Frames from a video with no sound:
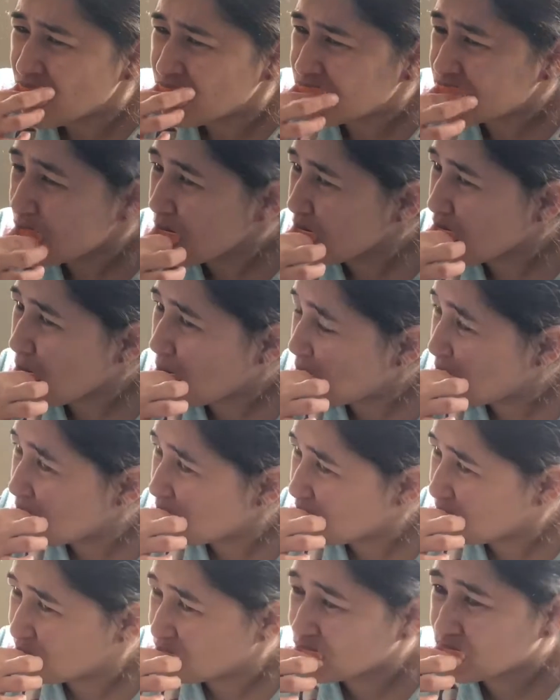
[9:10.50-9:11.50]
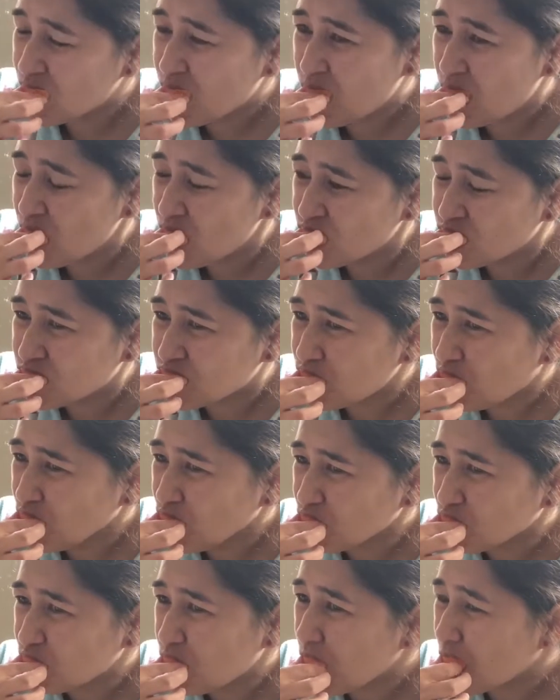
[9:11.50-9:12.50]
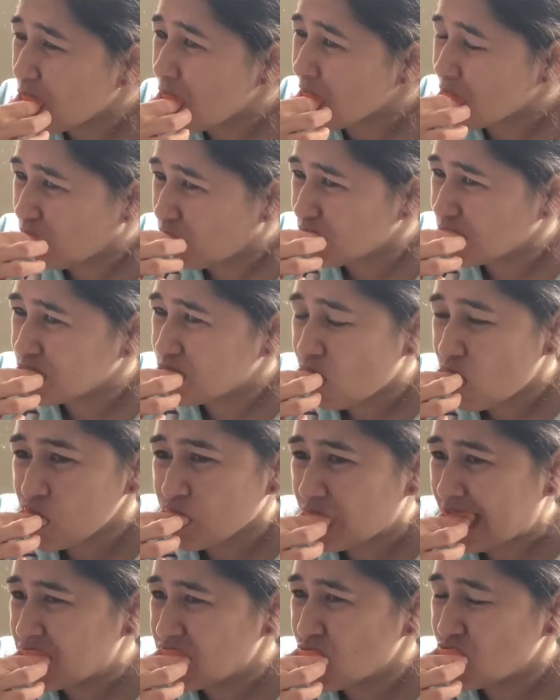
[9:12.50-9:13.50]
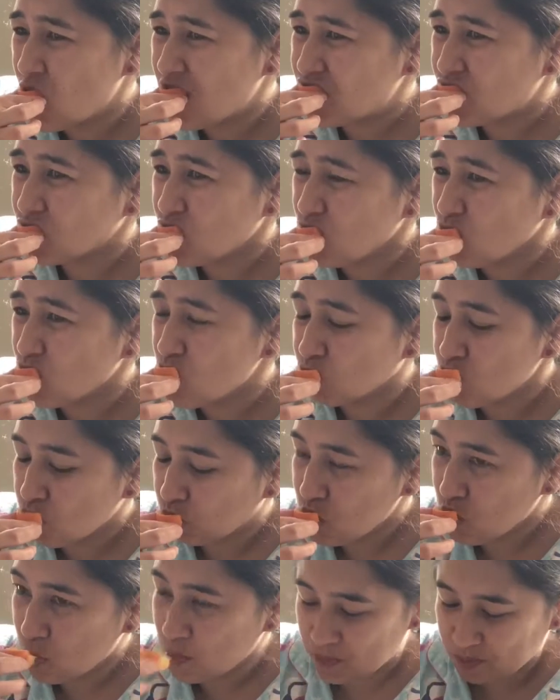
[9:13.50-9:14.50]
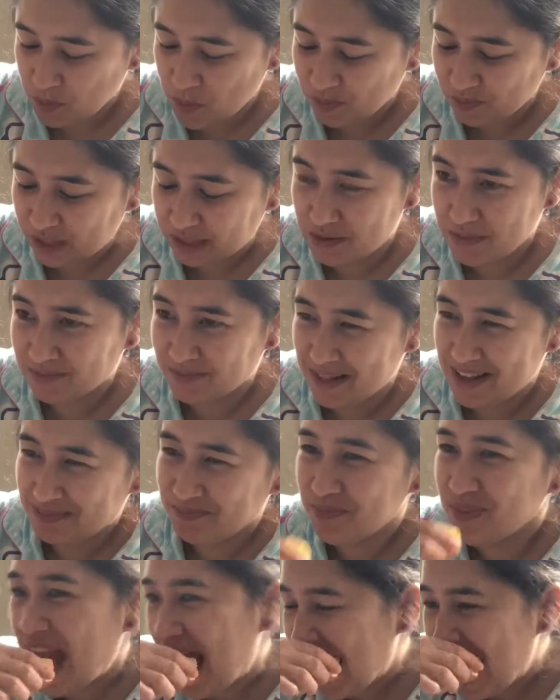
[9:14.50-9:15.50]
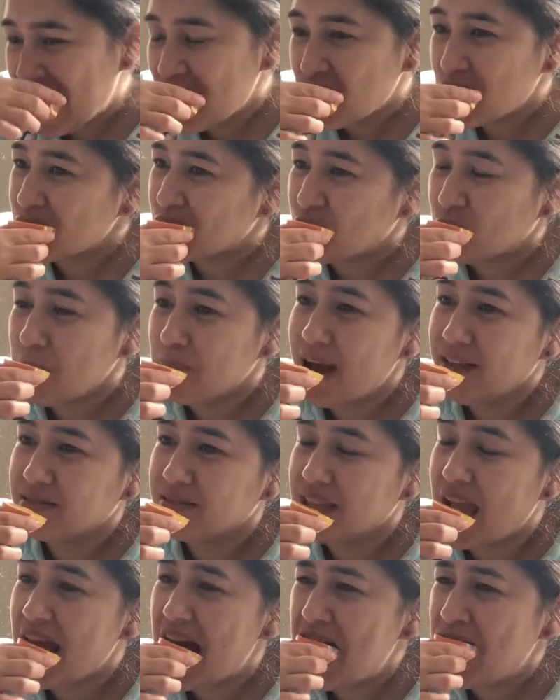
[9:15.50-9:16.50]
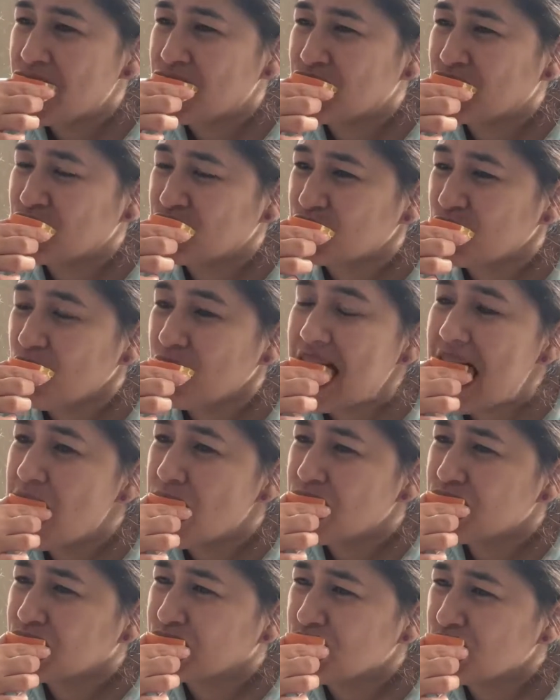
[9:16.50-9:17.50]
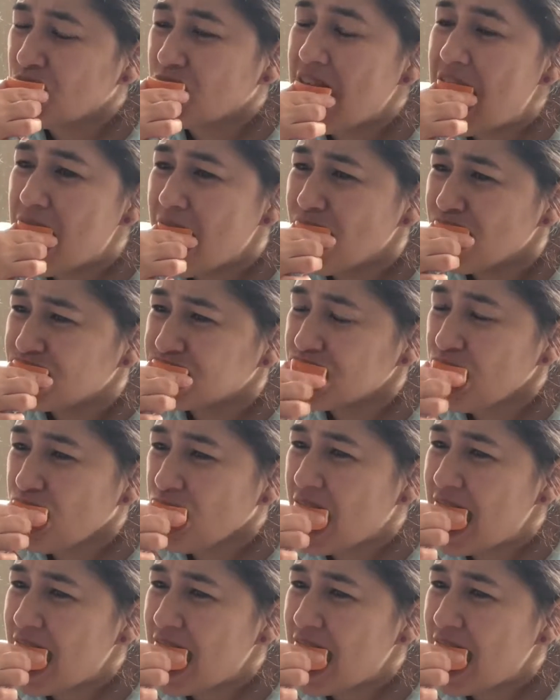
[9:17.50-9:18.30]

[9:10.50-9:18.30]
none of them were as much as effective as reducing the amount of food intake